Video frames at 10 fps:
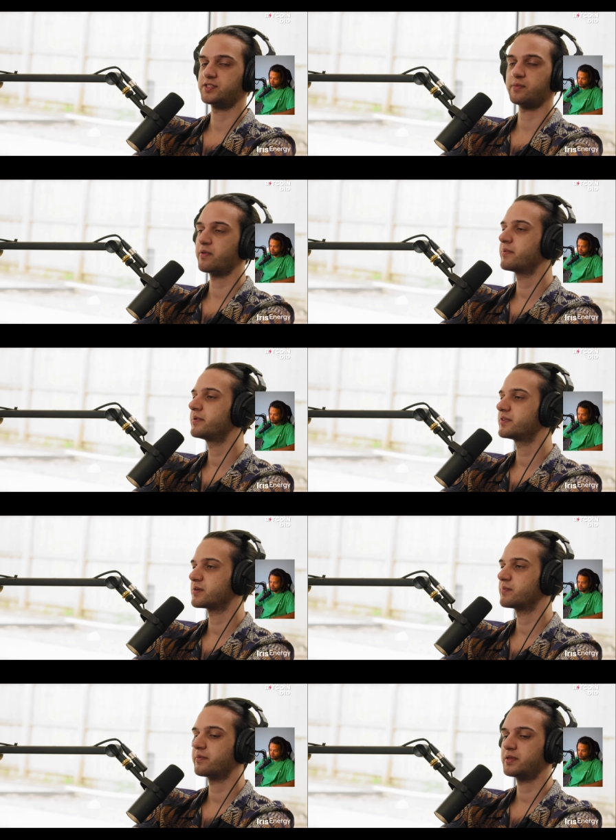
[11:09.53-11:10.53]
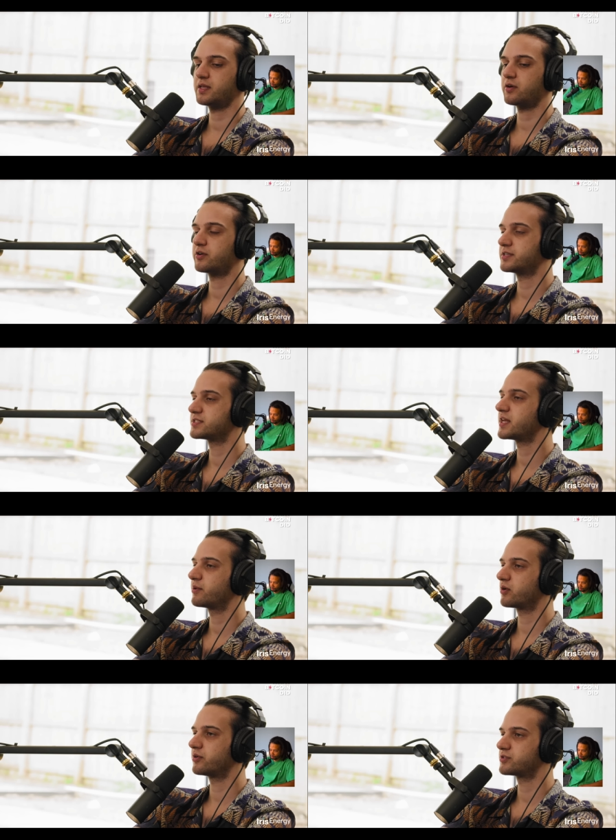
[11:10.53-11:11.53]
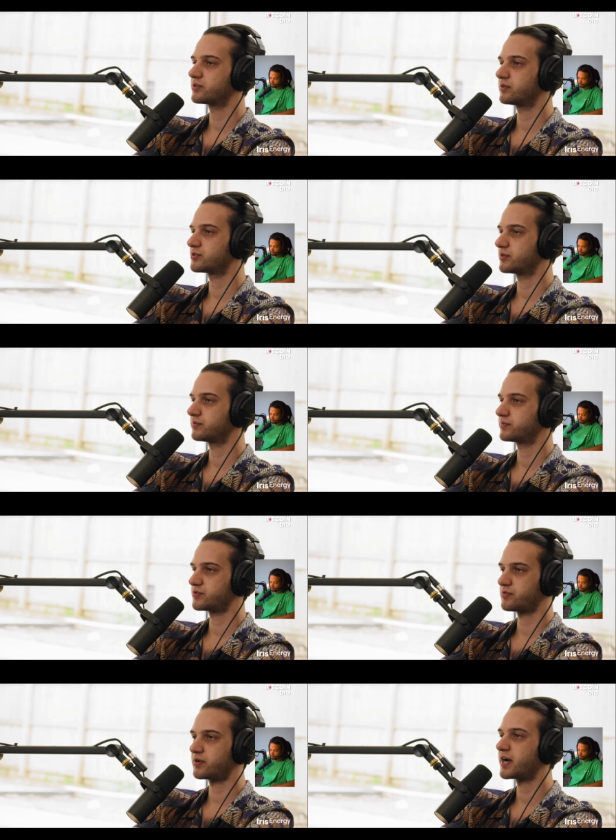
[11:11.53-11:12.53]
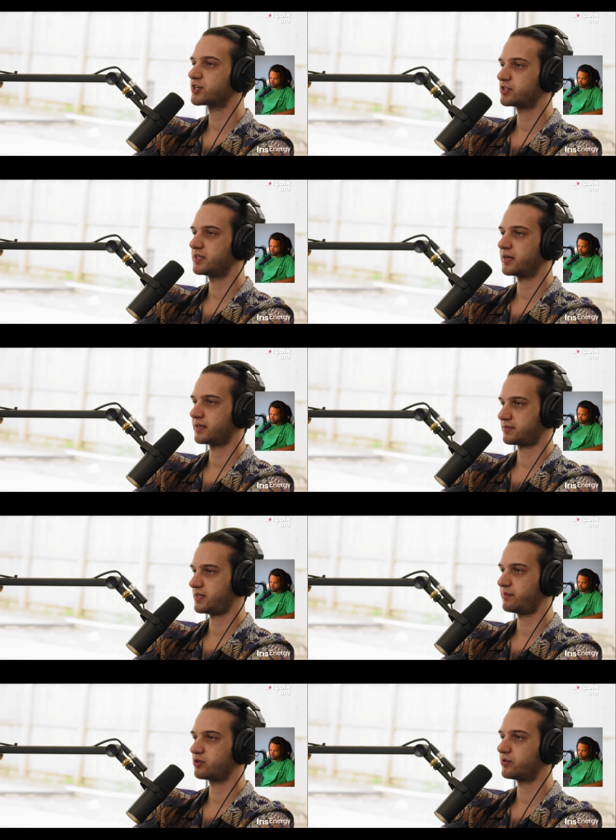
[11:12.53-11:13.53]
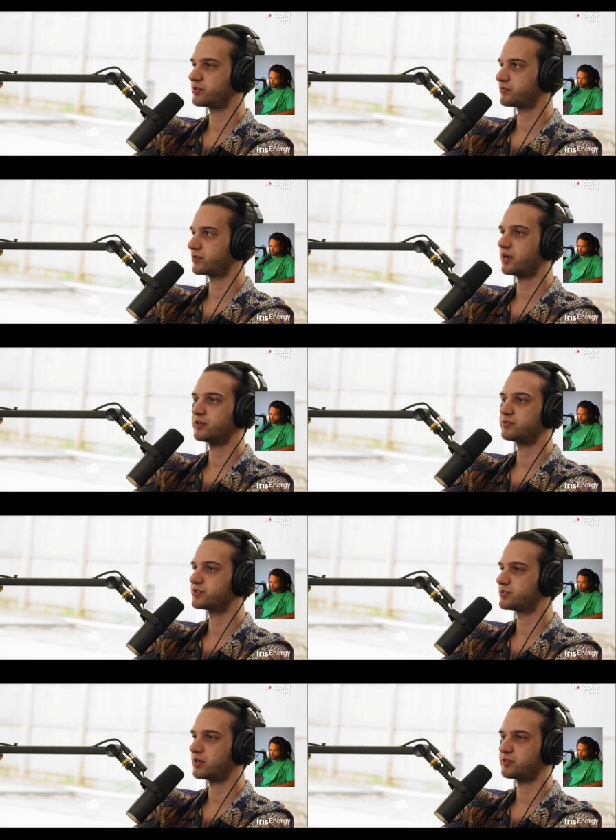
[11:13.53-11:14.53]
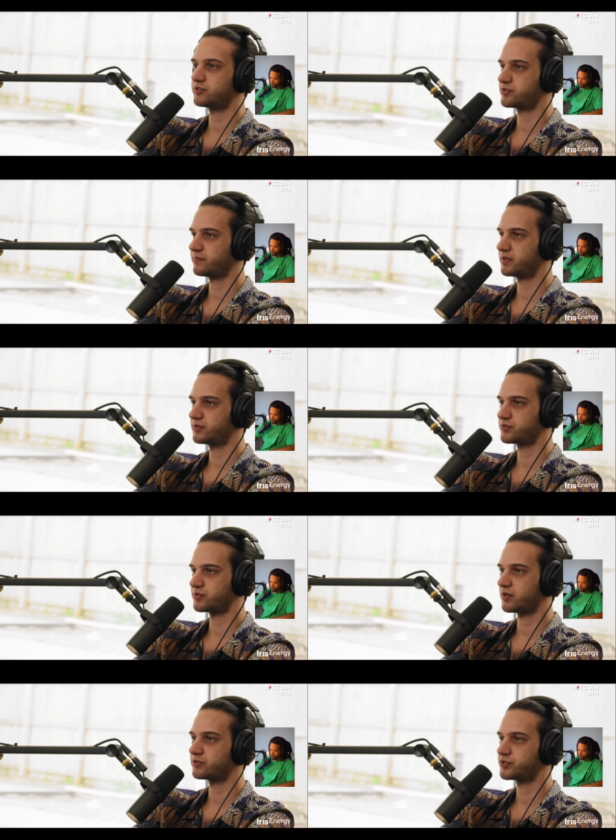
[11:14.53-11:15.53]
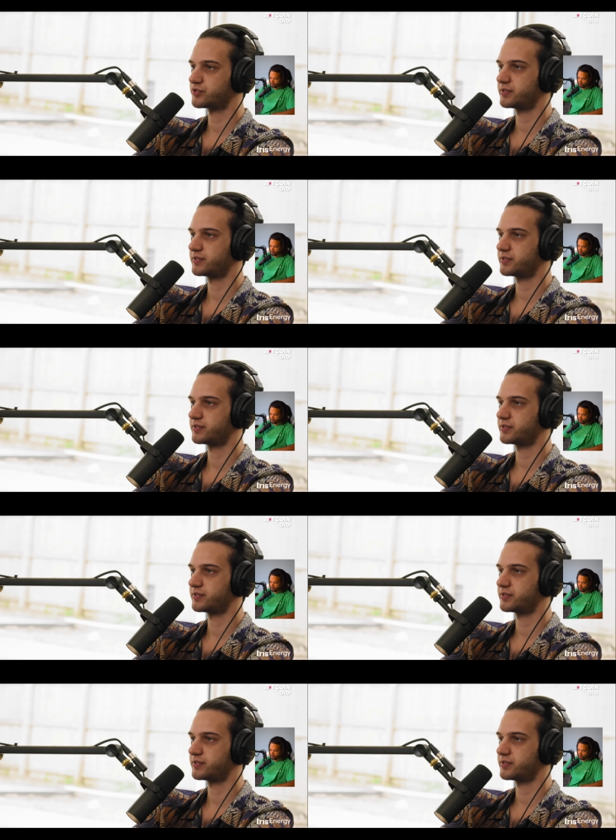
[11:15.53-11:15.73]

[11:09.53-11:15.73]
And some of them are in stable coins also. So they're actually like stable coins for hundreds and hundreds of millions of dollars.